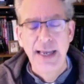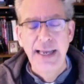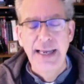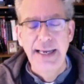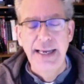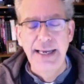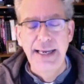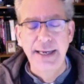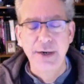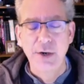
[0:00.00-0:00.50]

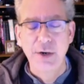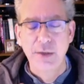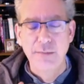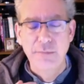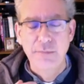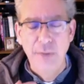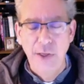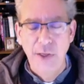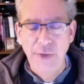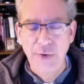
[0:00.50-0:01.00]
in her
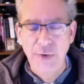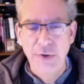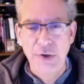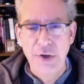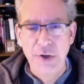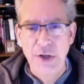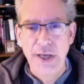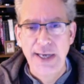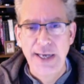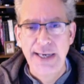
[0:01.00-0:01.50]

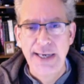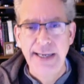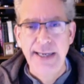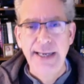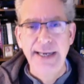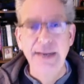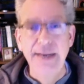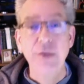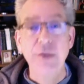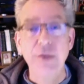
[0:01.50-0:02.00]
motherhood,
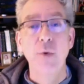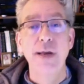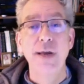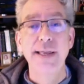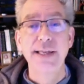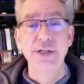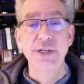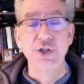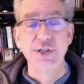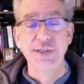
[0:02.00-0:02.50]
in the way
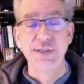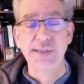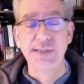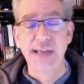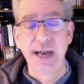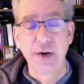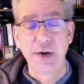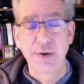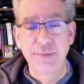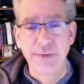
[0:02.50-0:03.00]
that she
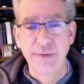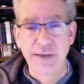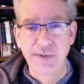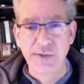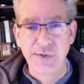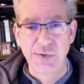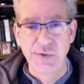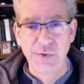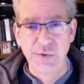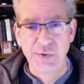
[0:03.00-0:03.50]

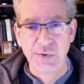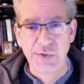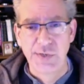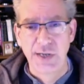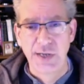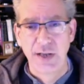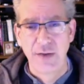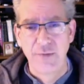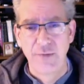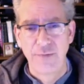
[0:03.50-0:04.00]
sacrifices
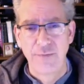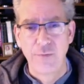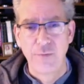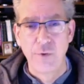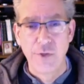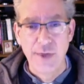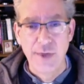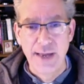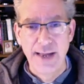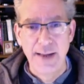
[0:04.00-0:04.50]
herself for
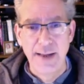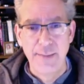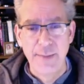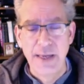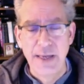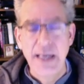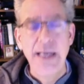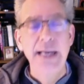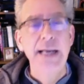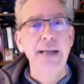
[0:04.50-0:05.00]
them.
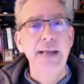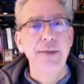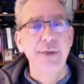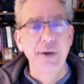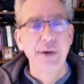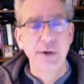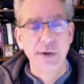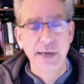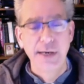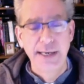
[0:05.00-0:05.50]

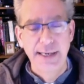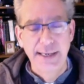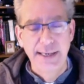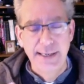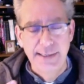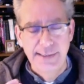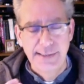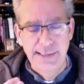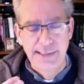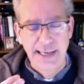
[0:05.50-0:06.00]
There
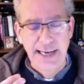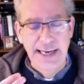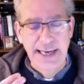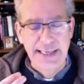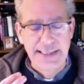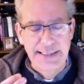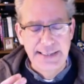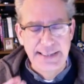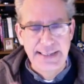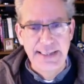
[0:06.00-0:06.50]
is
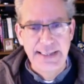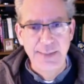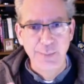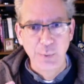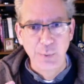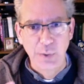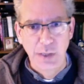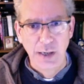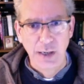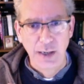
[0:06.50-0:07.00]
a deep
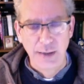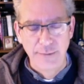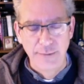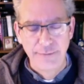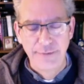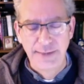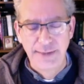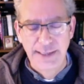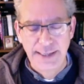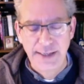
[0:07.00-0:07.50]

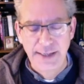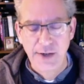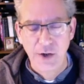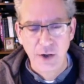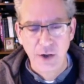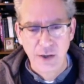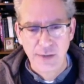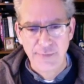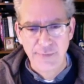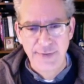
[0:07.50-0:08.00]
love in
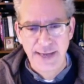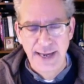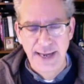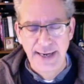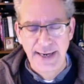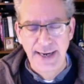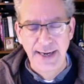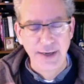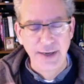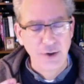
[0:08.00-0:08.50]
all of
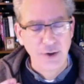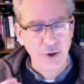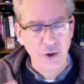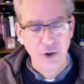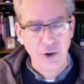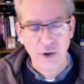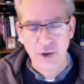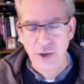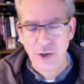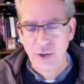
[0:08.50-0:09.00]
that, and
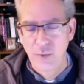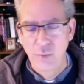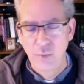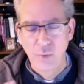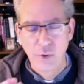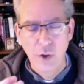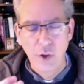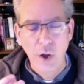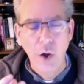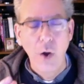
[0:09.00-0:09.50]
Kirk
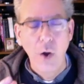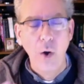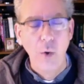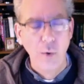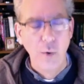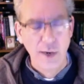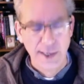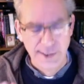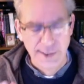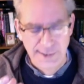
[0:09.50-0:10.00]
will
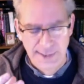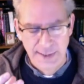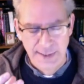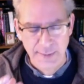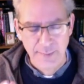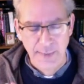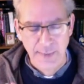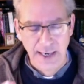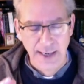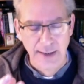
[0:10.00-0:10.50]
always
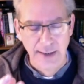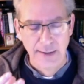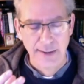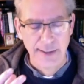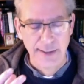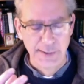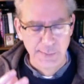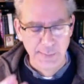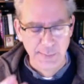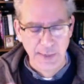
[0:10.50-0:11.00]
admire
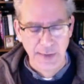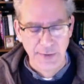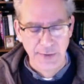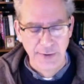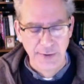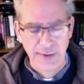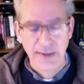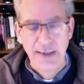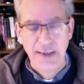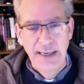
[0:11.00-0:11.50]
his
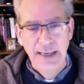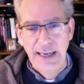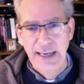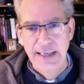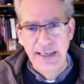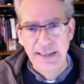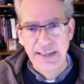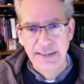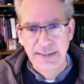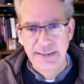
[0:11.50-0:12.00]
mother.
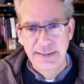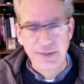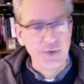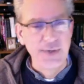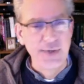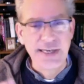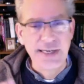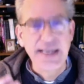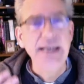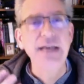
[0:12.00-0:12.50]
Uh, to
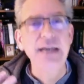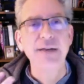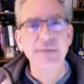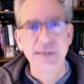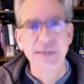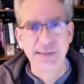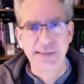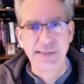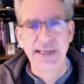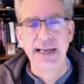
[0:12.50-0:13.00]
the end of
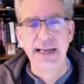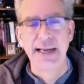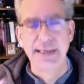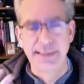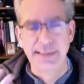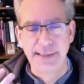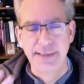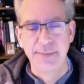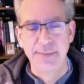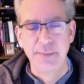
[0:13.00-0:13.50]
his
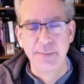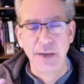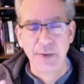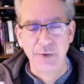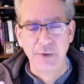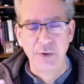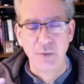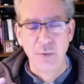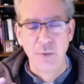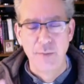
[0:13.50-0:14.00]
days, his
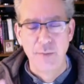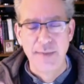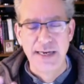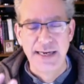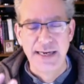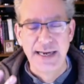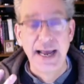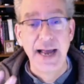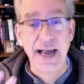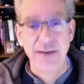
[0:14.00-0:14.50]
mother will
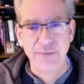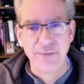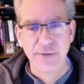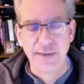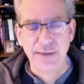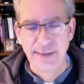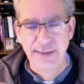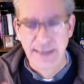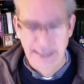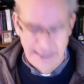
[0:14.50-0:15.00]
mean
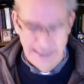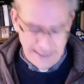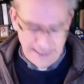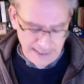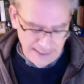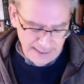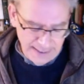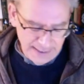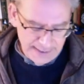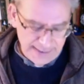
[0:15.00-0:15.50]
everything
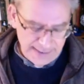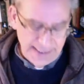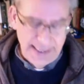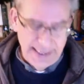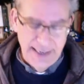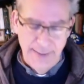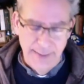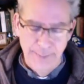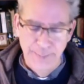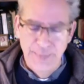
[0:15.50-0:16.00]
to
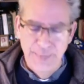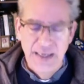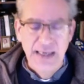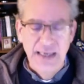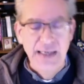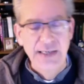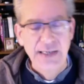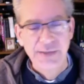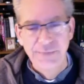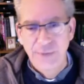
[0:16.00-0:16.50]
him.
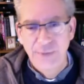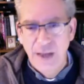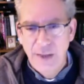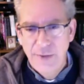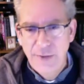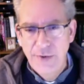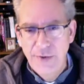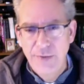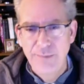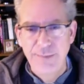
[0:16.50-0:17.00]
His
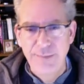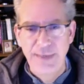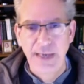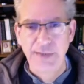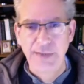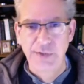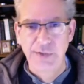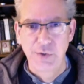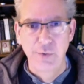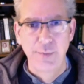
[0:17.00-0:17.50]
father,
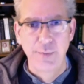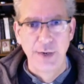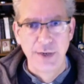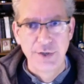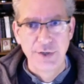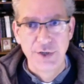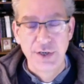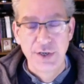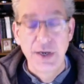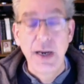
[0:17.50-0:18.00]
not so
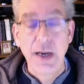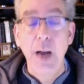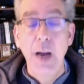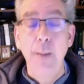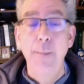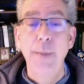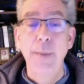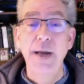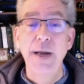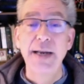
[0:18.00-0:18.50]
much,
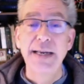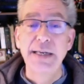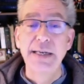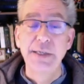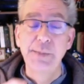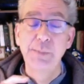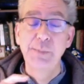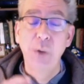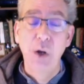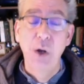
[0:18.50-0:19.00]
but
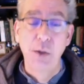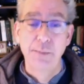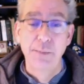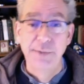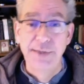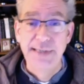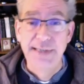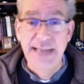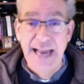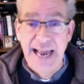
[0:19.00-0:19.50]
his
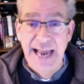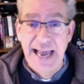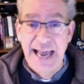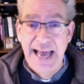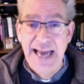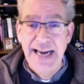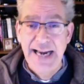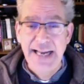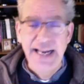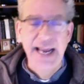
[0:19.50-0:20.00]
mom's
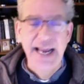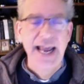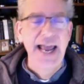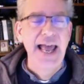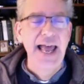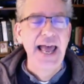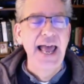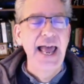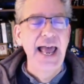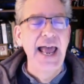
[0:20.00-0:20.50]
dad,
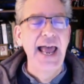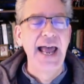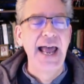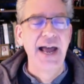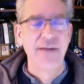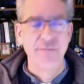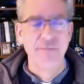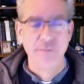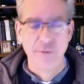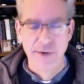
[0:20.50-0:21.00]

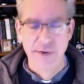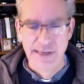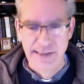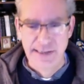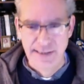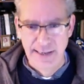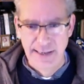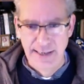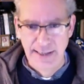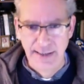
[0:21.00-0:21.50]

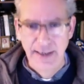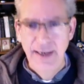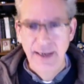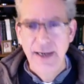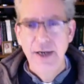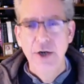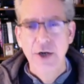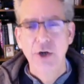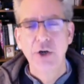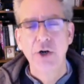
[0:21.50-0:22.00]
everything.
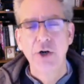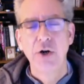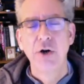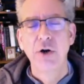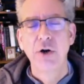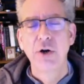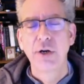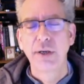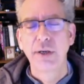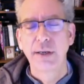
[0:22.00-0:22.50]

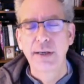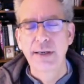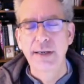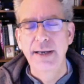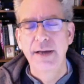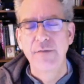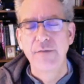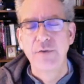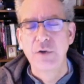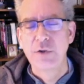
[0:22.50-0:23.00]
Kirk
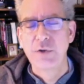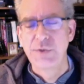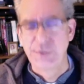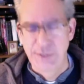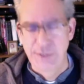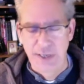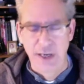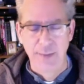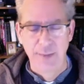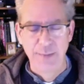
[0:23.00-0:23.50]
never
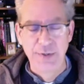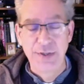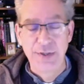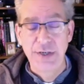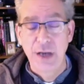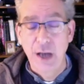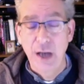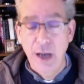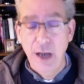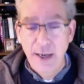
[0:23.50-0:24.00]
stopped
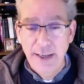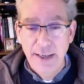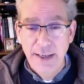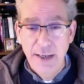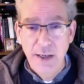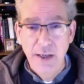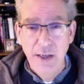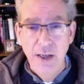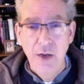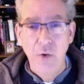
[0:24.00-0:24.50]

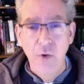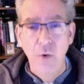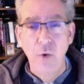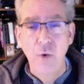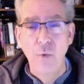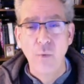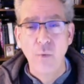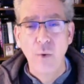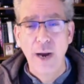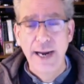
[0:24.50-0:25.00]
talking
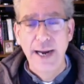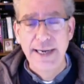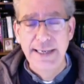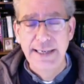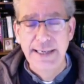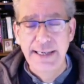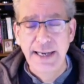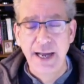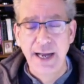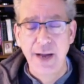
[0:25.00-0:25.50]
or
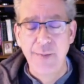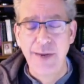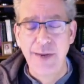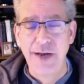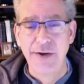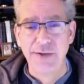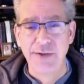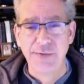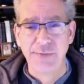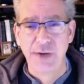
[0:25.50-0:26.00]
writing
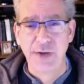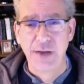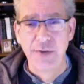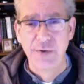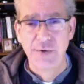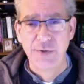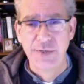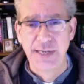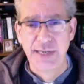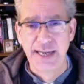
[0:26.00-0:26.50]
about his
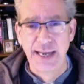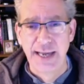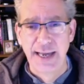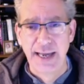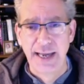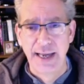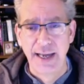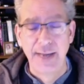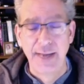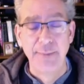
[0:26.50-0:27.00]
father's
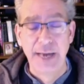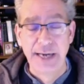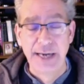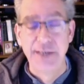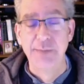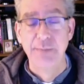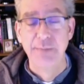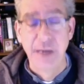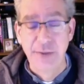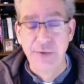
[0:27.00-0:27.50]
dad, about
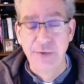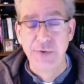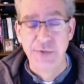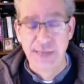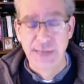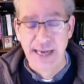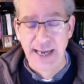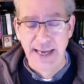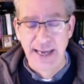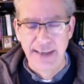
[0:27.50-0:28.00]
his mother's
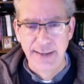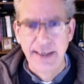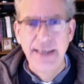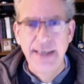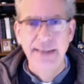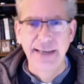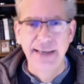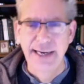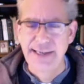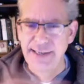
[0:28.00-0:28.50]
dad.
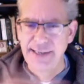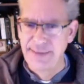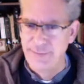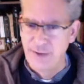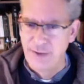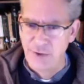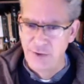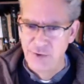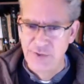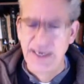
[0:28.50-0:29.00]
Did I say
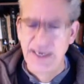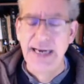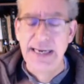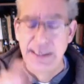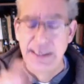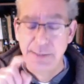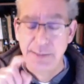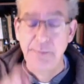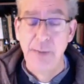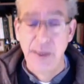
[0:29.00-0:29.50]
father's dad?
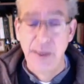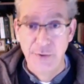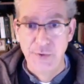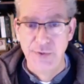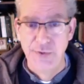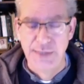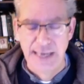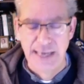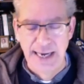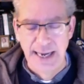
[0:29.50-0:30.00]
His
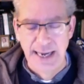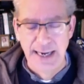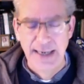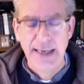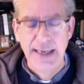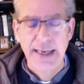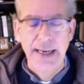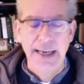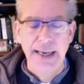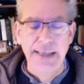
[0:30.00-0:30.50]
mother's dad,
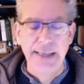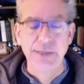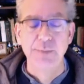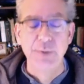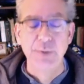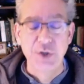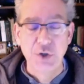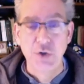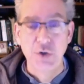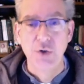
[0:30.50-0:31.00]
his
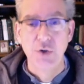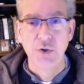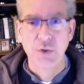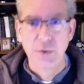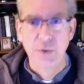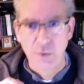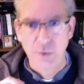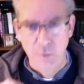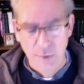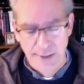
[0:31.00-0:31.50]

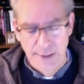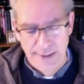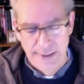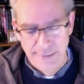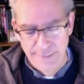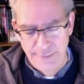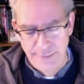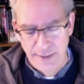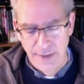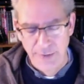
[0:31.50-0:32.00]
maternal
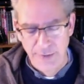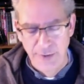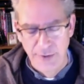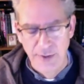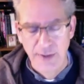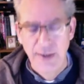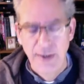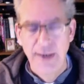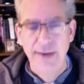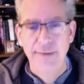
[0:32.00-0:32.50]

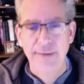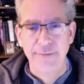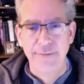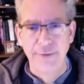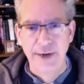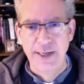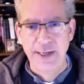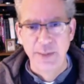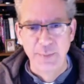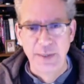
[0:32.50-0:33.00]
grandfather,
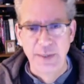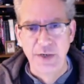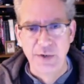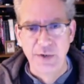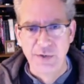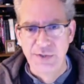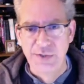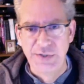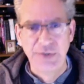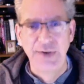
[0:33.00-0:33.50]
Frank
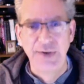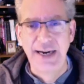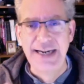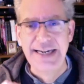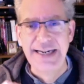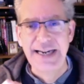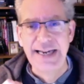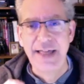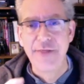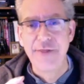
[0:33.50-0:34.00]
Pierce, right?
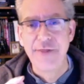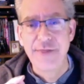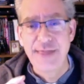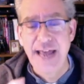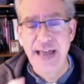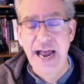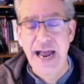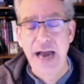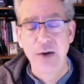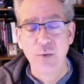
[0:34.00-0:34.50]
Now,
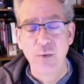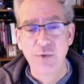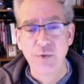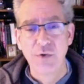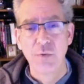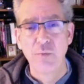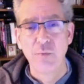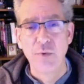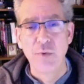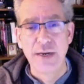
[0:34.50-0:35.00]
that was
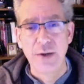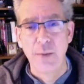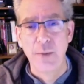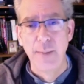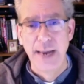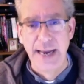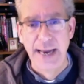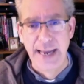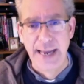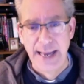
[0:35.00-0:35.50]
a real
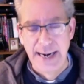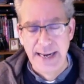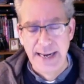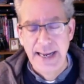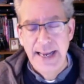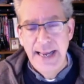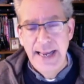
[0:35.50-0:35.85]
man.